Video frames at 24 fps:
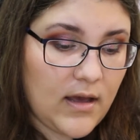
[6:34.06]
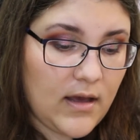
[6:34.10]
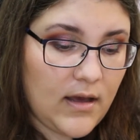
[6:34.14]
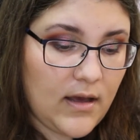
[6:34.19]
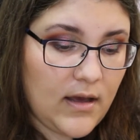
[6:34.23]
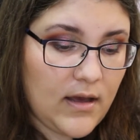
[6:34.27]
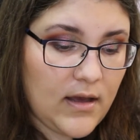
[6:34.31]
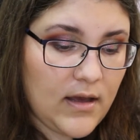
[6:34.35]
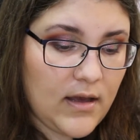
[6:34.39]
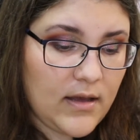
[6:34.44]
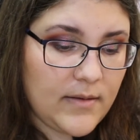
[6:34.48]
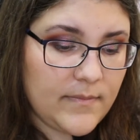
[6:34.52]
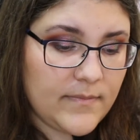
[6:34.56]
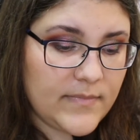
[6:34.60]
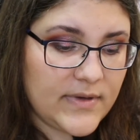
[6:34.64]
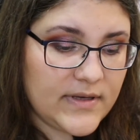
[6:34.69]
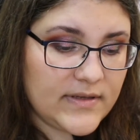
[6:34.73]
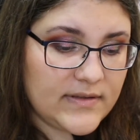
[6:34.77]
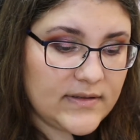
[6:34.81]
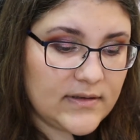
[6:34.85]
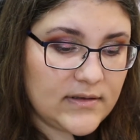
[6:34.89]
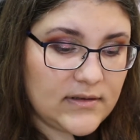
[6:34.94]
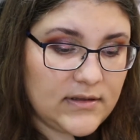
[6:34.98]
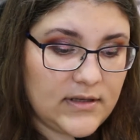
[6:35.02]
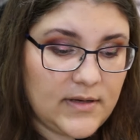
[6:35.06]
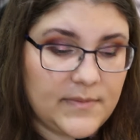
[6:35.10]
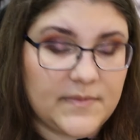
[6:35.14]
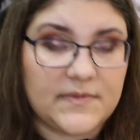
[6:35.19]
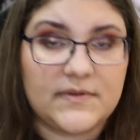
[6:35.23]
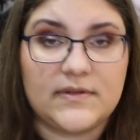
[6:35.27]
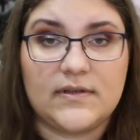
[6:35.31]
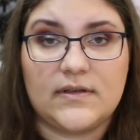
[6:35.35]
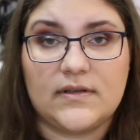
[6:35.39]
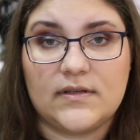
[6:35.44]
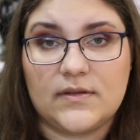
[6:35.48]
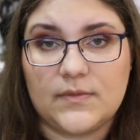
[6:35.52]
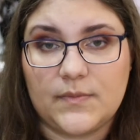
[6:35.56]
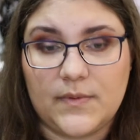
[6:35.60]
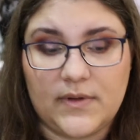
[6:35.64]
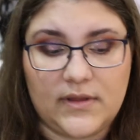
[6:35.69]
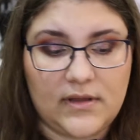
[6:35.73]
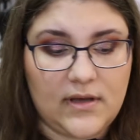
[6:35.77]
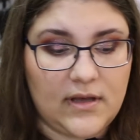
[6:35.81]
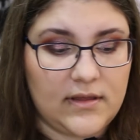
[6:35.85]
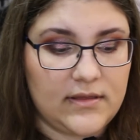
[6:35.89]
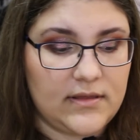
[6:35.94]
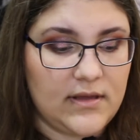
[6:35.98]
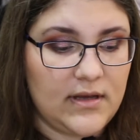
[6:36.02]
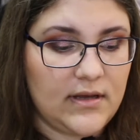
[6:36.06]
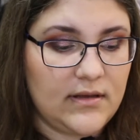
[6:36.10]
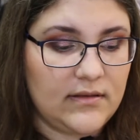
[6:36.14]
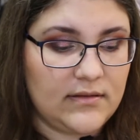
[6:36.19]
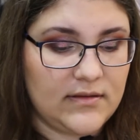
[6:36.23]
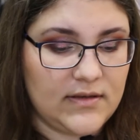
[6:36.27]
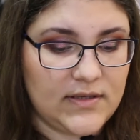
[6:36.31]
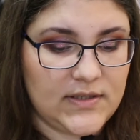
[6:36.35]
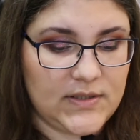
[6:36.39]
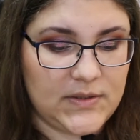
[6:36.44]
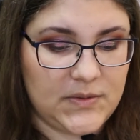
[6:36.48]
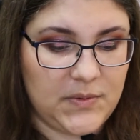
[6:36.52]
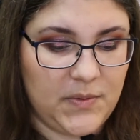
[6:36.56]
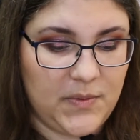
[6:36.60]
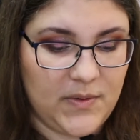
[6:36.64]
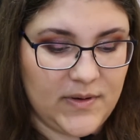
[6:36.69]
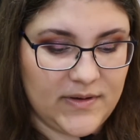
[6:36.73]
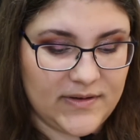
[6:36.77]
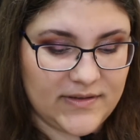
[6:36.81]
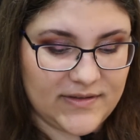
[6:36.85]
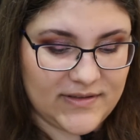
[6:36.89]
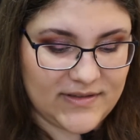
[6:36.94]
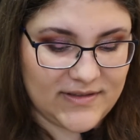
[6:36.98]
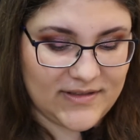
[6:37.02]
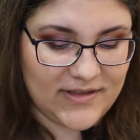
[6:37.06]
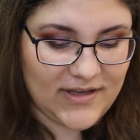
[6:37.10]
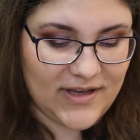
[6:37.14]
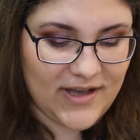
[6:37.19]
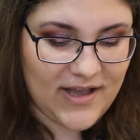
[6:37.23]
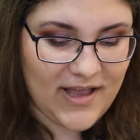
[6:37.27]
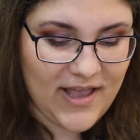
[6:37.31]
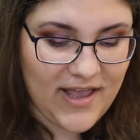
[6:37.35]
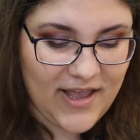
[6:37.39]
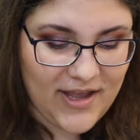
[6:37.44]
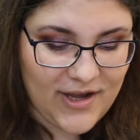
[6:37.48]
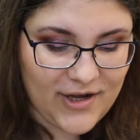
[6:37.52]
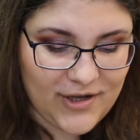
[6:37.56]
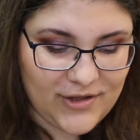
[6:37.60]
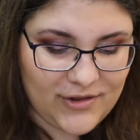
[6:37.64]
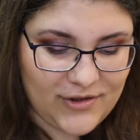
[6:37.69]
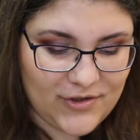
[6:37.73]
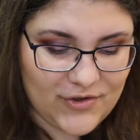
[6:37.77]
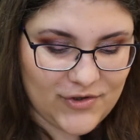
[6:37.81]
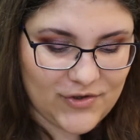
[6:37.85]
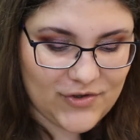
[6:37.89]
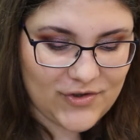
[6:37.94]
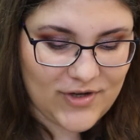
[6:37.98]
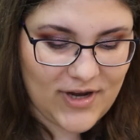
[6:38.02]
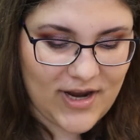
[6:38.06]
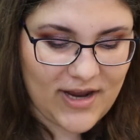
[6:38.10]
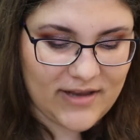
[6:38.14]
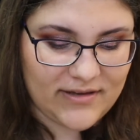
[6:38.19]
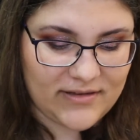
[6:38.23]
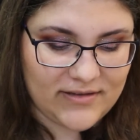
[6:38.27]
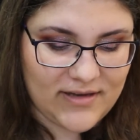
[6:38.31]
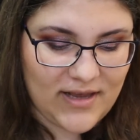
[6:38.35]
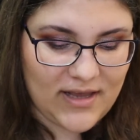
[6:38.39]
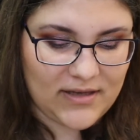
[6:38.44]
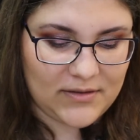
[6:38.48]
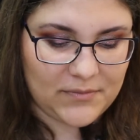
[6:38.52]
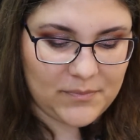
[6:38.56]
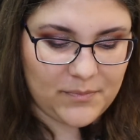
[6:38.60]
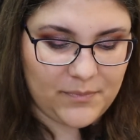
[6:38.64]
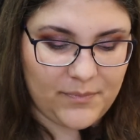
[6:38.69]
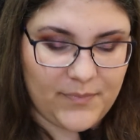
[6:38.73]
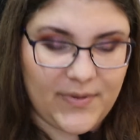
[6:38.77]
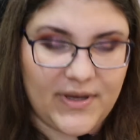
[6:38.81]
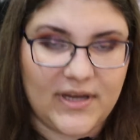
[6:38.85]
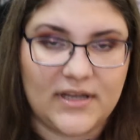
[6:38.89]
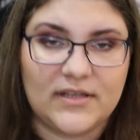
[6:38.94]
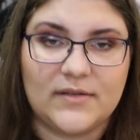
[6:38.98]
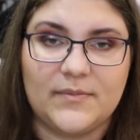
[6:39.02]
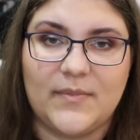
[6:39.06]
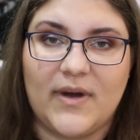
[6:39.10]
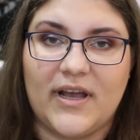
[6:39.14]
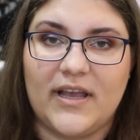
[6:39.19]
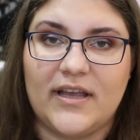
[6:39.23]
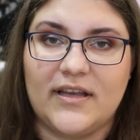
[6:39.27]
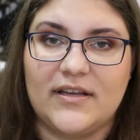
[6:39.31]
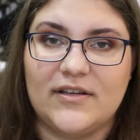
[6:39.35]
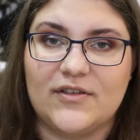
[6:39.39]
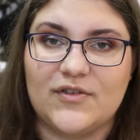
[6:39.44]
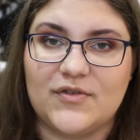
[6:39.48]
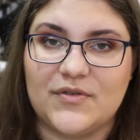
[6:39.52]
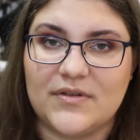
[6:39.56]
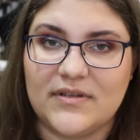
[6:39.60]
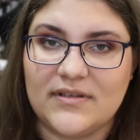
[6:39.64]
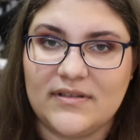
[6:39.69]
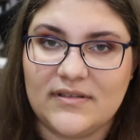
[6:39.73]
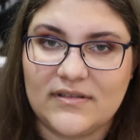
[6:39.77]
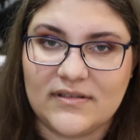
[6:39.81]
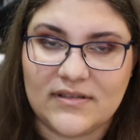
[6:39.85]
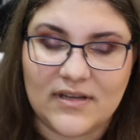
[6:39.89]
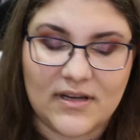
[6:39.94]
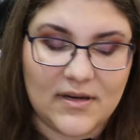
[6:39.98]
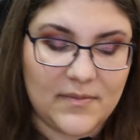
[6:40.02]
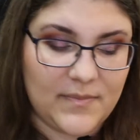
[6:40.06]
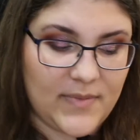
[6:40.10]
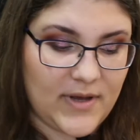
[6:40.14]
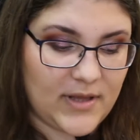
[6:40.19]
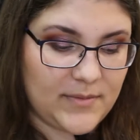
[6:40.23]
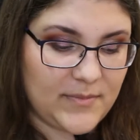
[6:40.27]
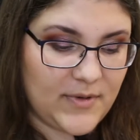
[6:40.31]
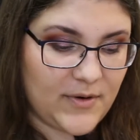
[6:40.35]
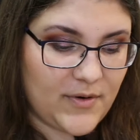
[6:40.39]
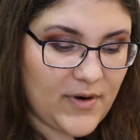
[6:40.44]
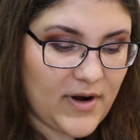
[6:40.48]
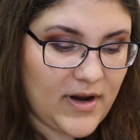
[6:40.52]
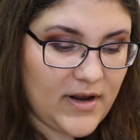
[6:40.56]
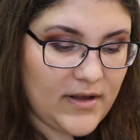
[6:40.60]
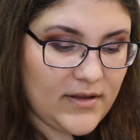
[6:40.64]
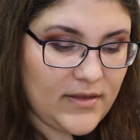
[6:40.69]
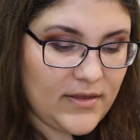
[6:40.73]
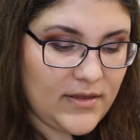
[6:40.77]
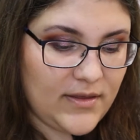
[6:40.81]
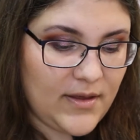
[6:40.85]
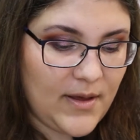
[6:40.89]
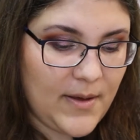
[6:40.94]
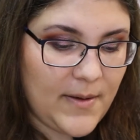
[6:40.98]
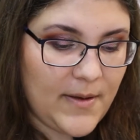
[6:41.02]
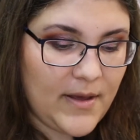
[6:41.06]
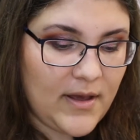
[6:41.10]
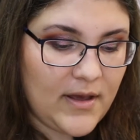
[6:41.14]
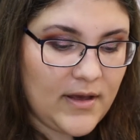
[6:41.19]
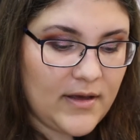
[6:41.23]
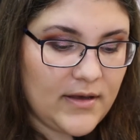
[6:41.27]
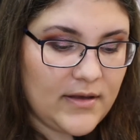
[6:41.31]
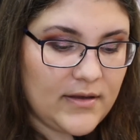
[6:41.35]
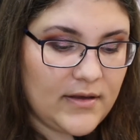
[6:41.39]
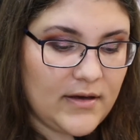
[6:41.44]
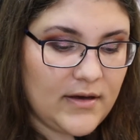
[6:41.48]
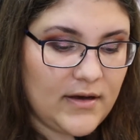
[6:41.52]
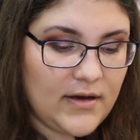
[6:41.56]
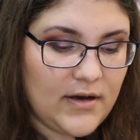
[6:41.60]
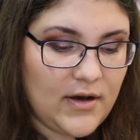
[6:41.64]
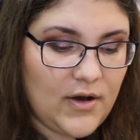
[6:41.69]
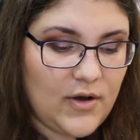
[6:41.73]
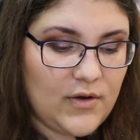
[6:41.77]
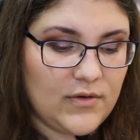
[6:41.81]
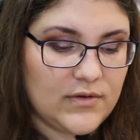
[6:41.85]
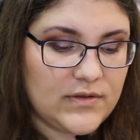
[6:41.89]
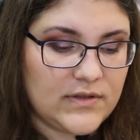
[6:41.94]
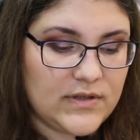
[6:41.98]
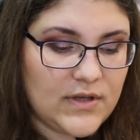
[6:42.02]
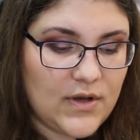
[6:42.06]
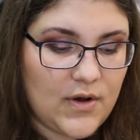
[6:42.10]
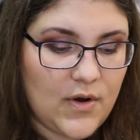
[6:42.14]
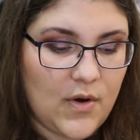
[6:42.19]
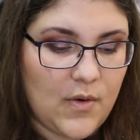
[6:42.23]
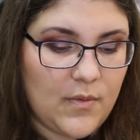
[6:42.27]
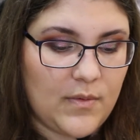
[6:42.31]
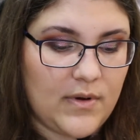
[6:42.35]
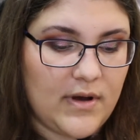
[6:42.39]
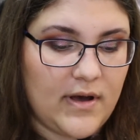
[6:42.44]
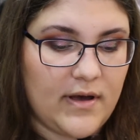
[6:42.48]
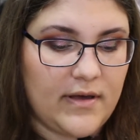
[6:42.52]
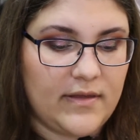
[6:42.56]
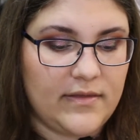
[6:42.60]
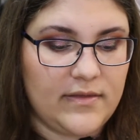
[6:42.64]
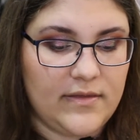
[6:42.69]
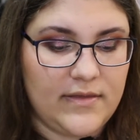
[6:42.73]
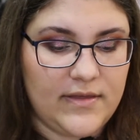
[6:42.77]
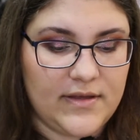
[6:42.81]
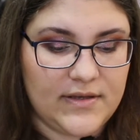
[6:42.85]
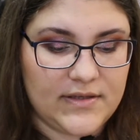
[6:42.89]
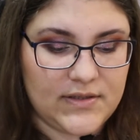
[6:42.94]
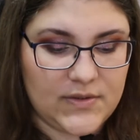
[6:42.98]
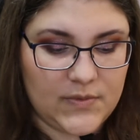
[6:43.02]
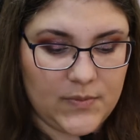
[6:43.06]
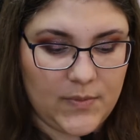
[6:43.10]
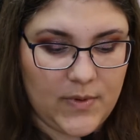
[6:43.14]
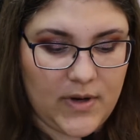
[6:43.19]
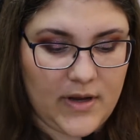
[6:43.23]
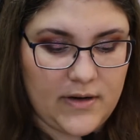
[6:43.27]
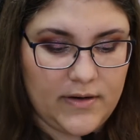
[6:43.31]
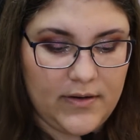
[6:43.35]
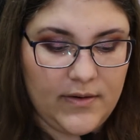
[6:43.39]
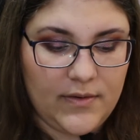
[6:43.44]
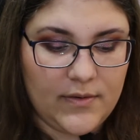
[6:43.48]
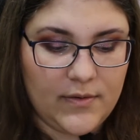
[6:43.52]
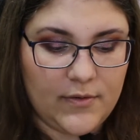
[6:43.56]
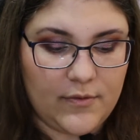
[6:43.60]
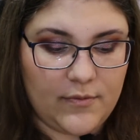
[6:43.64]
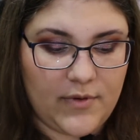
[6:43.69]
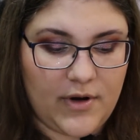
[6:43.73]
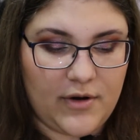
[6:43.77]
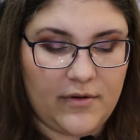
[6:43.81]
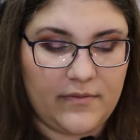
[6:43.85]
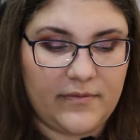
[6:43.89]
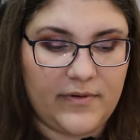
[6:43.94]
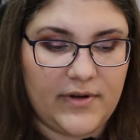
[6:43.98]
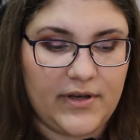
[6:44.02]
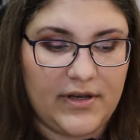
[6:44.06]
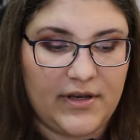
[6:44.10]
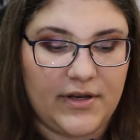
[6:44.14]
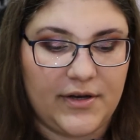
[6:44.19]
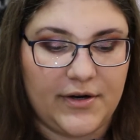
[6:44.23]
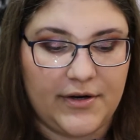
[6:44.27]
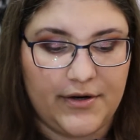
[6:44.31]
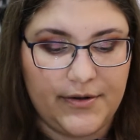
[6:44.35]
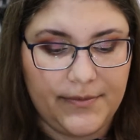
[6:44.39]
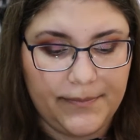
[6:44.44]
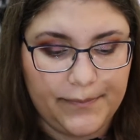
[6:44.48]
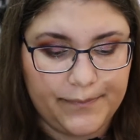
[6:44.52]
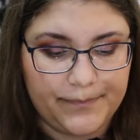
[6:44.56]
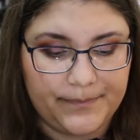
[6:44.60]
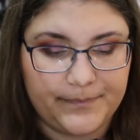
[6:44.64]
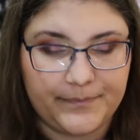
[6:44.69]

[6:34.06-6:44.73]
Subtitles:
I'm basically obsessed with. I think this was the shade that piqued my interest in Pat McGrath. Also this one right over here,